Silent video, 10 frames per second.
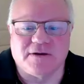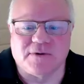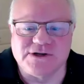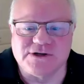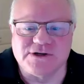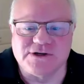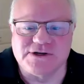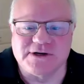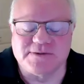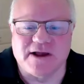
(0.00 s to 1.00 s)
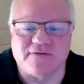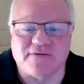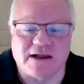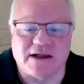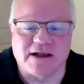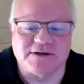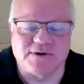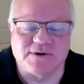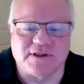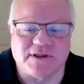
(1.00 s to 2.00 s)
relationships have a lot to do
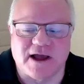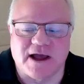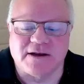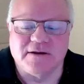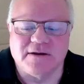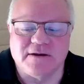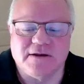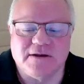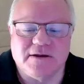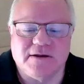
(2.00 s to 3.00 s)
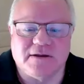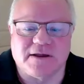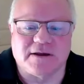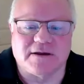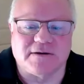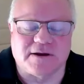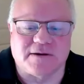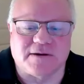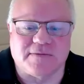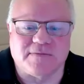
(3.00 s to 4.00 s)
with that. And
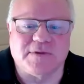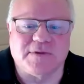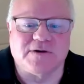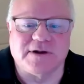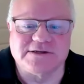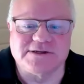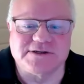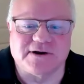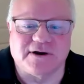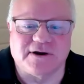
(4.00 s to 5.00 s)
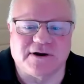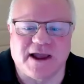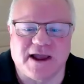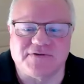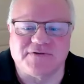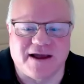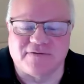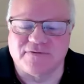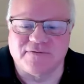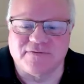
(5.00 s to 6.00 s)
you don't necessarily have
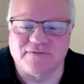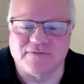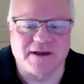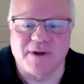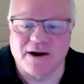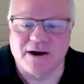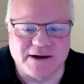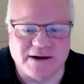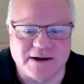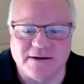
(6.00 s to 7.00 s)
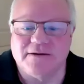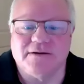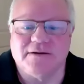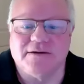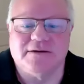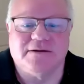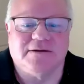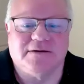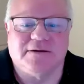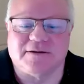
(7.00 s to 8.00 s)
to get married.
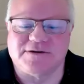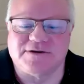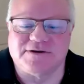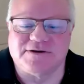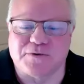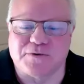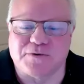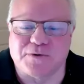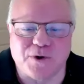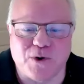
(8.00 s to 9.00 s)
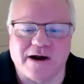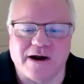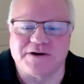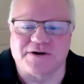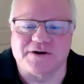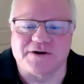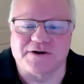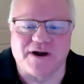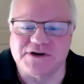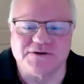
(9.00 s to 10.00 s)
It's not a requirement, or
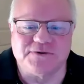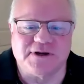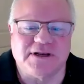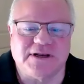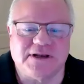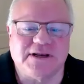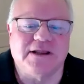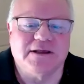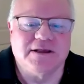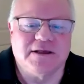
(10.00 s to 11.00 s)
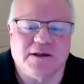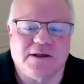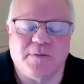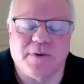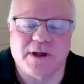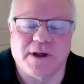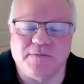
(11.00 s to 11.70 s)
have children, but